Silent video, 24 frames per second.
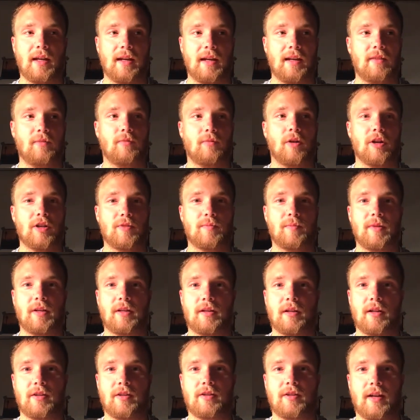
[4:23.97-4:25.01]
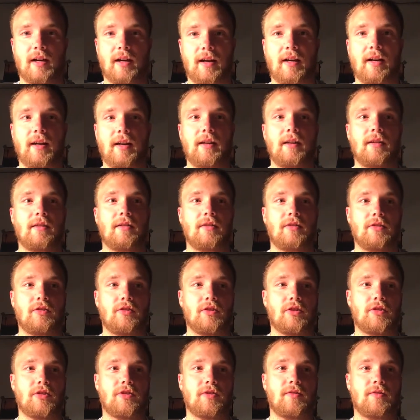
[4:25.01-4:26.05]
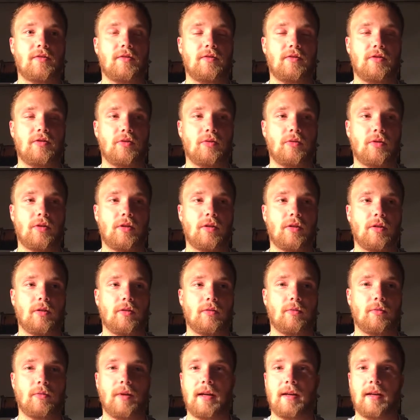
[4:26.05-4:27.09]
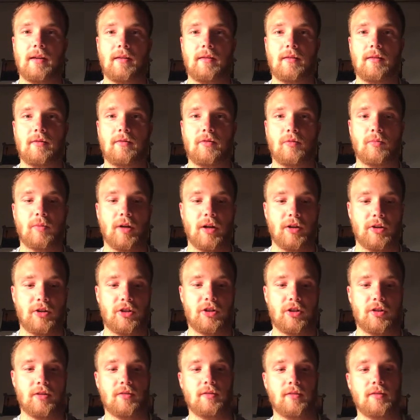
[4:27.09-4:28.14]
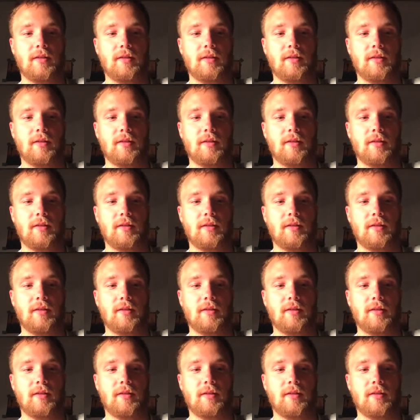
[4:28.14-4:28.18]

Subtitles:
and it was because I just took way too much.